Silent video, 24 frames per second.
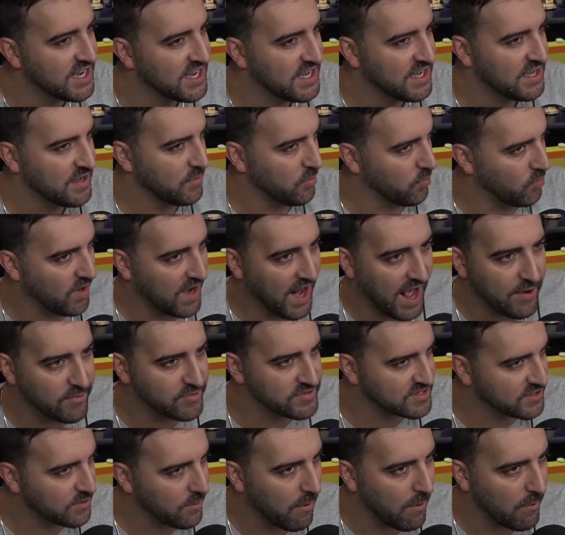when I was
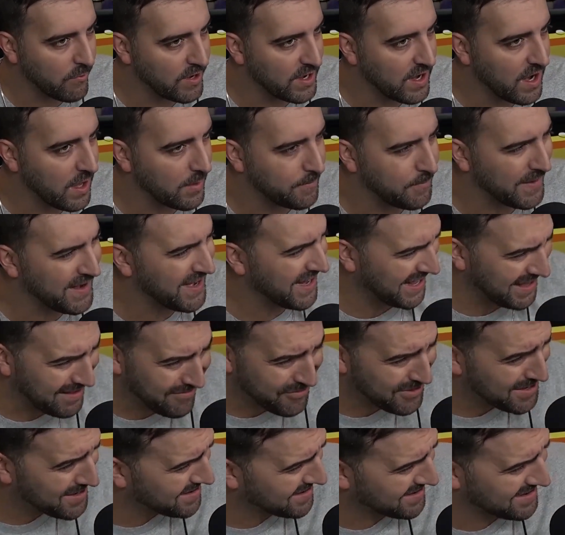growing up and
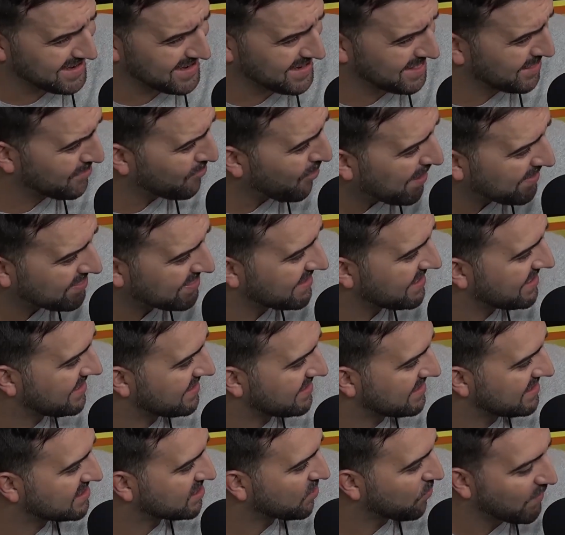even throughout the
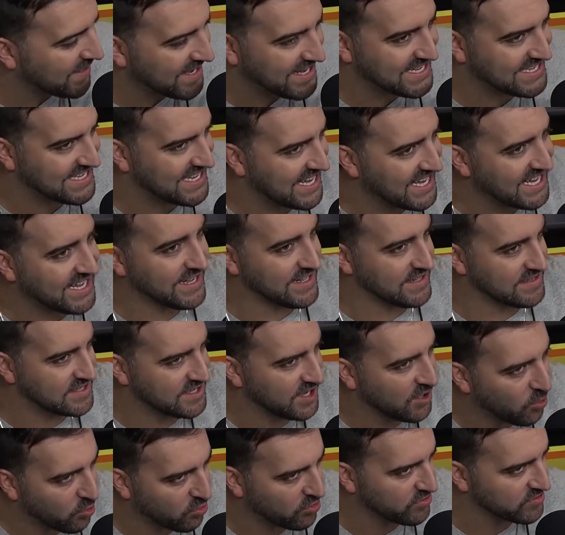20-teens, the
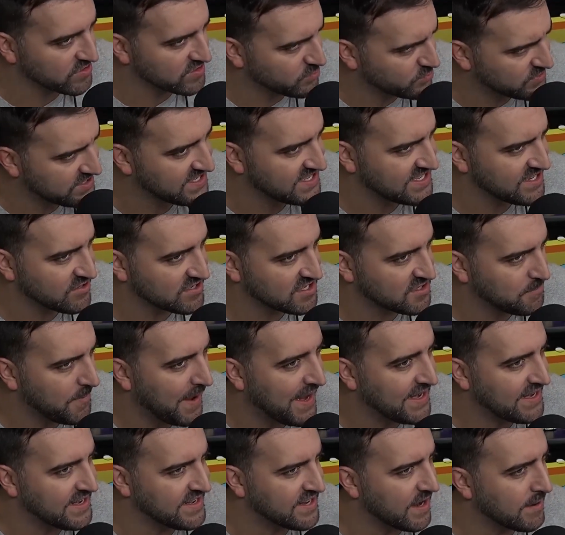Orioles would still
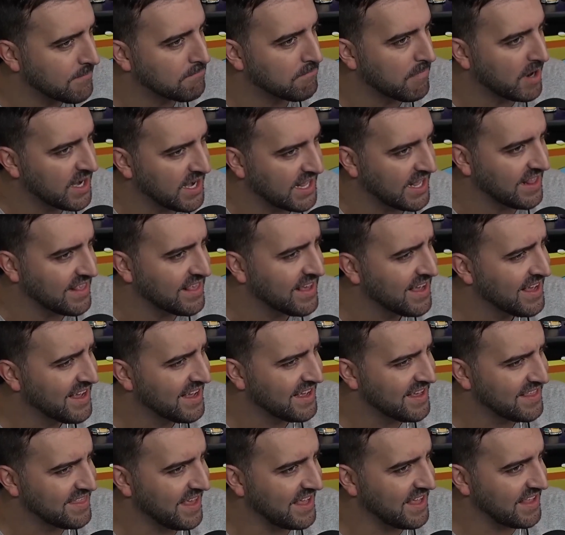spend dumb money.
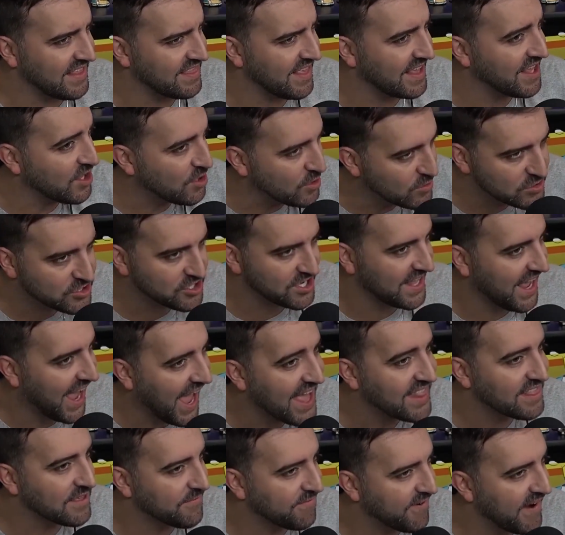They usually
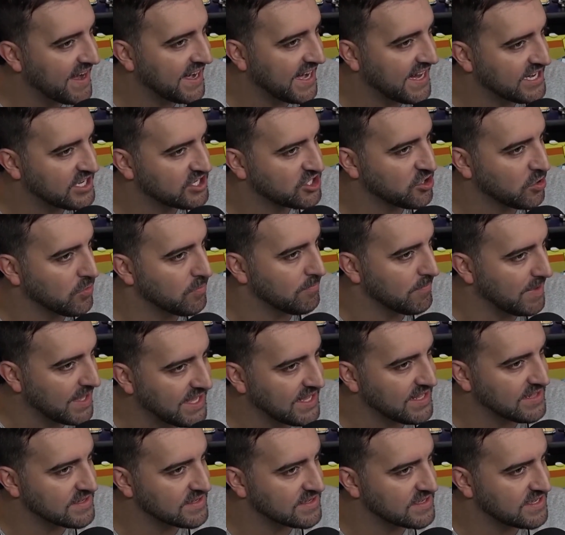had the financial
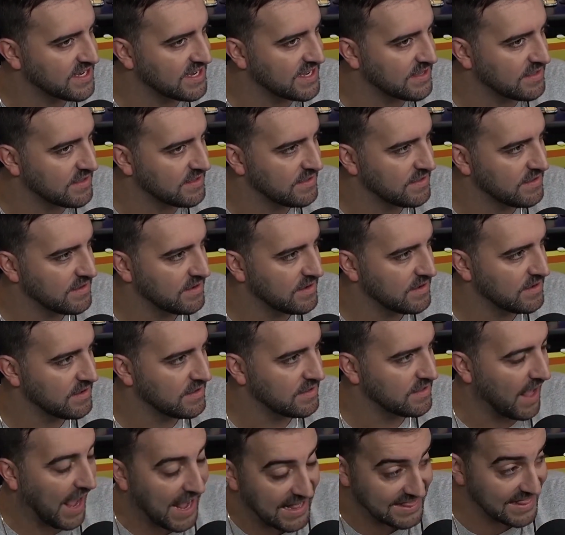means to
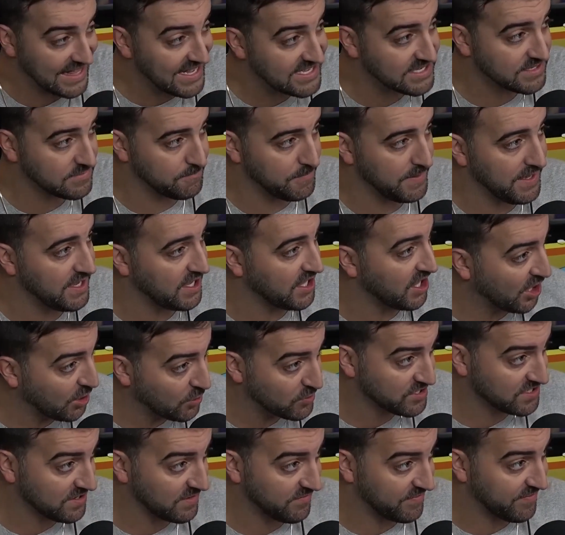at least be
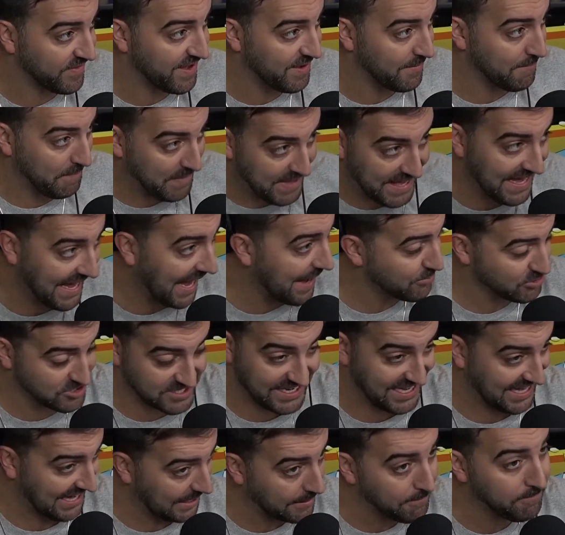accused of being able to
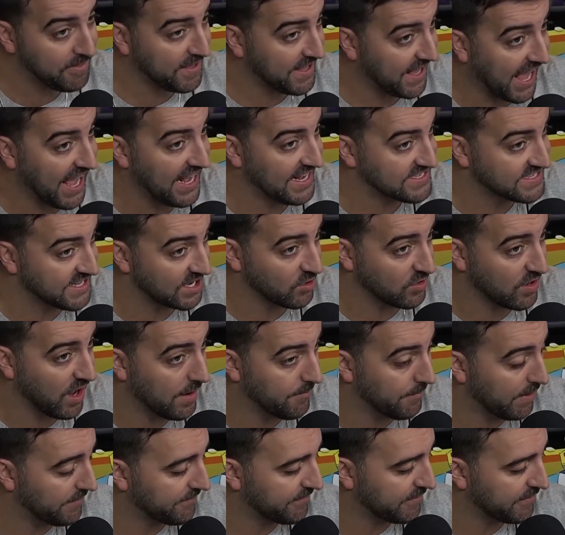keep the guys that'll come up for